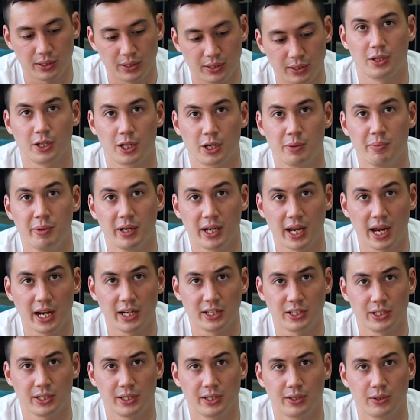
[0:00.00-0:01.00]
the
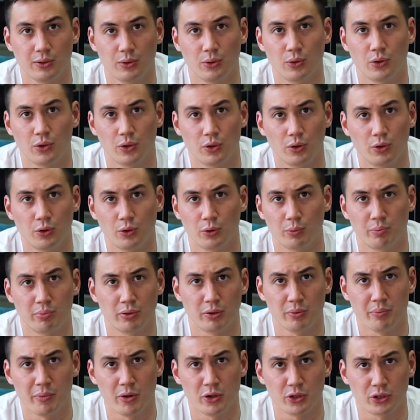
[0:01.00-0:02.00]
communication or
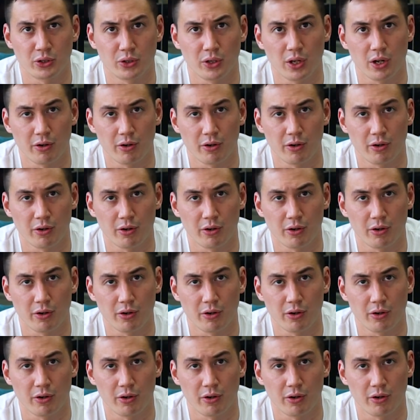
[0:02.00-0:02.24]
promotional